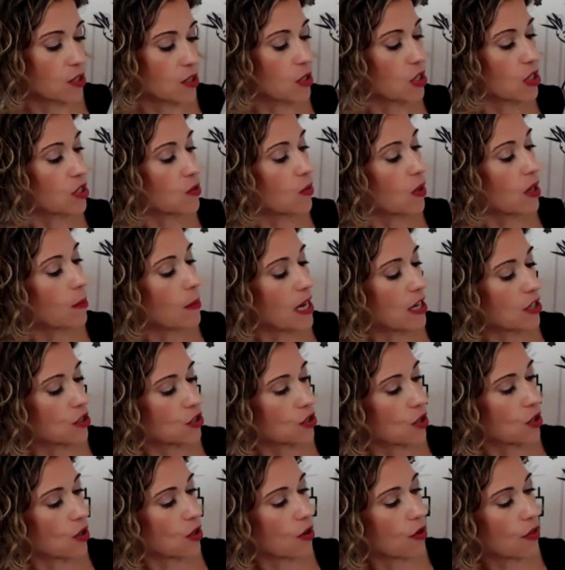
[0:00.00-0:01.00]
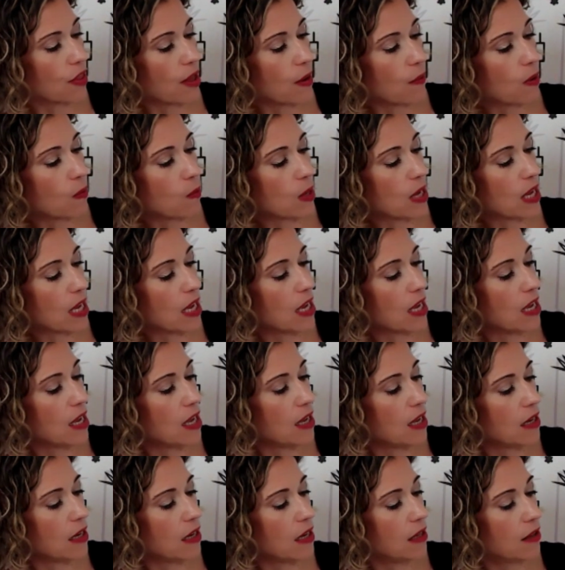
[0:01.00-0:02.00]
So we just want to make sure that when we
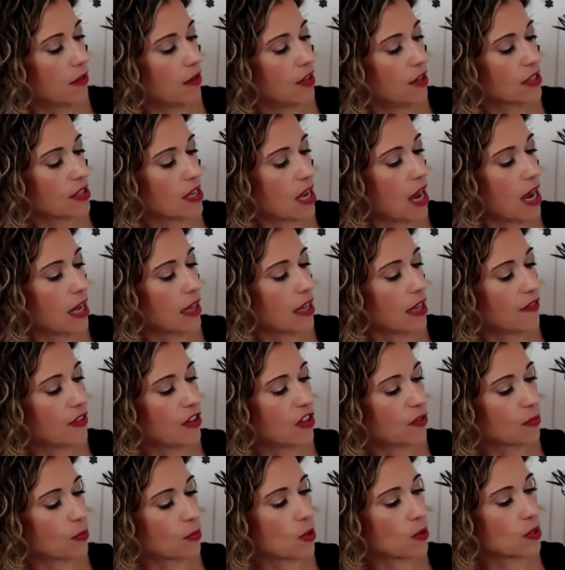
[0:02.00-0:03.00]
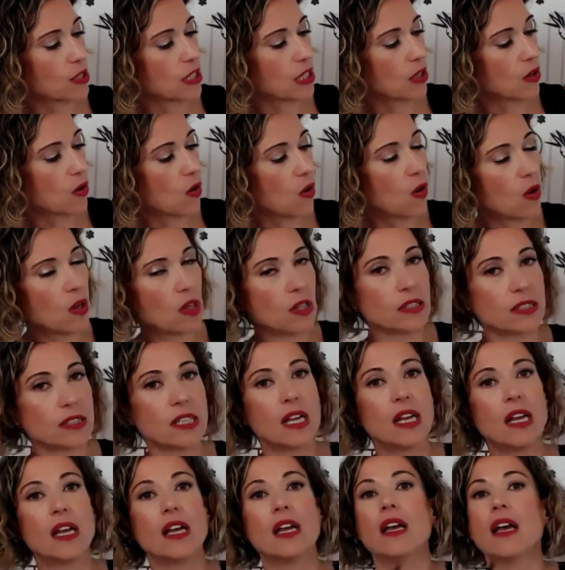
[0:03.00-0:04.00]
hit this high level of protein goals,